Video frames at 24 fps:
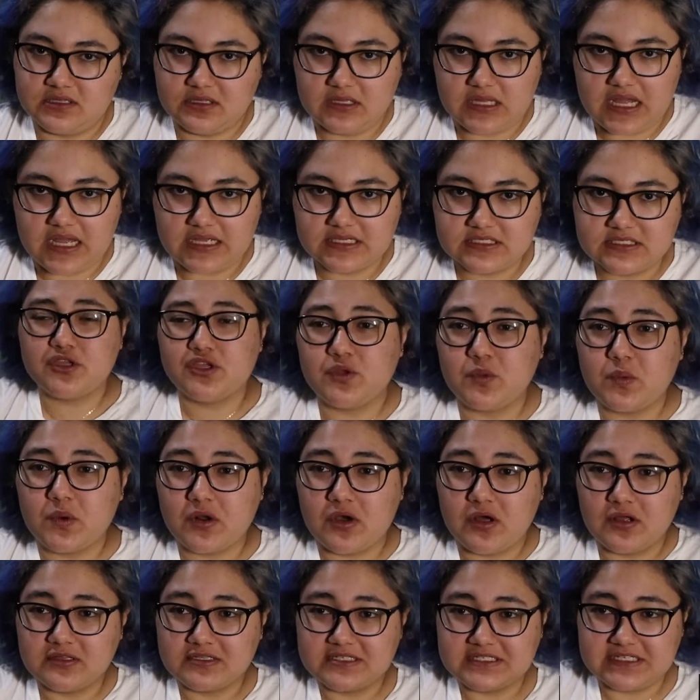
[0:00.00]
glass. You'd
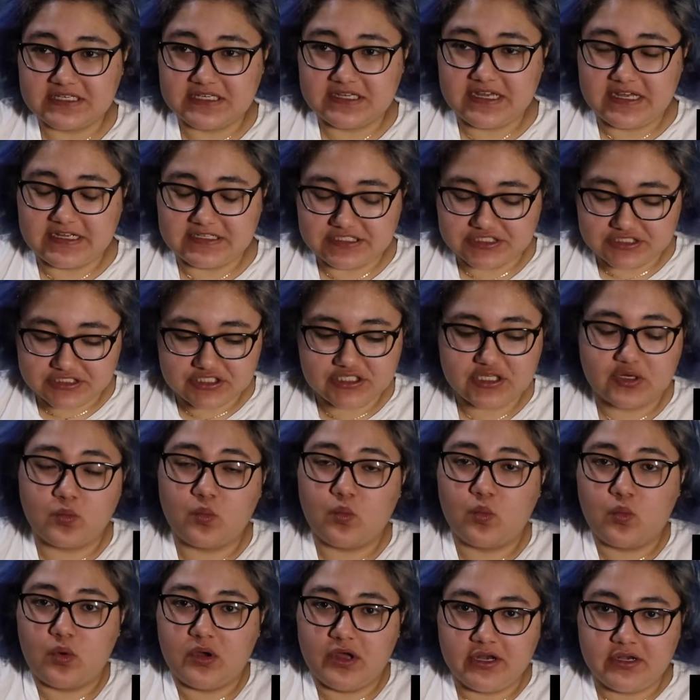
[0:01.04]
all see it as just like
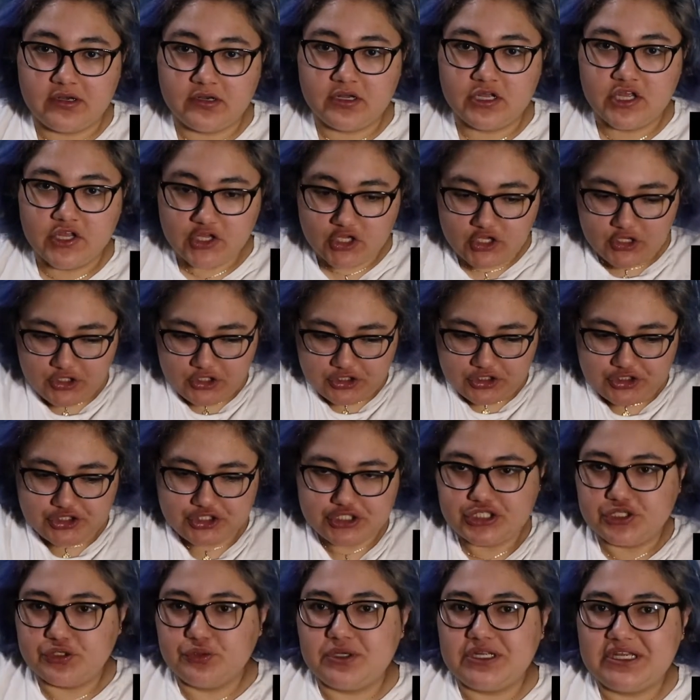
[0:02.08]
one
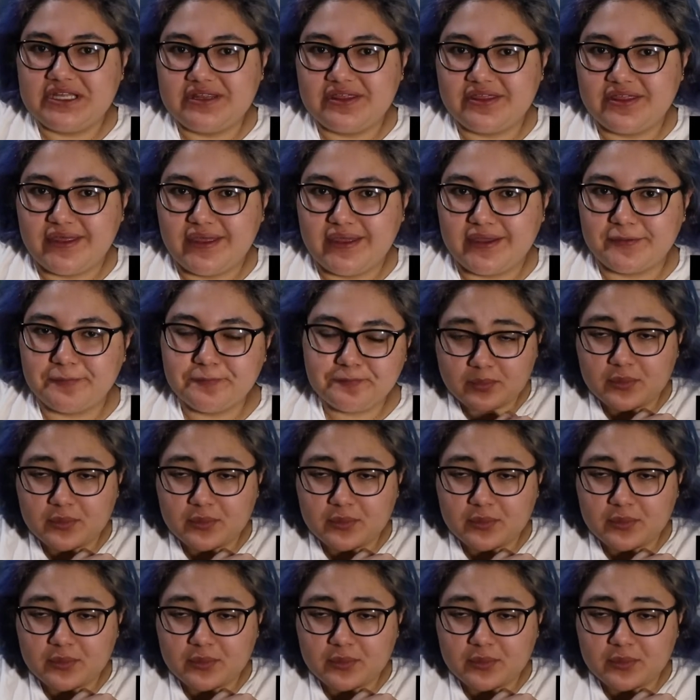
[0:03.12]
2D thing.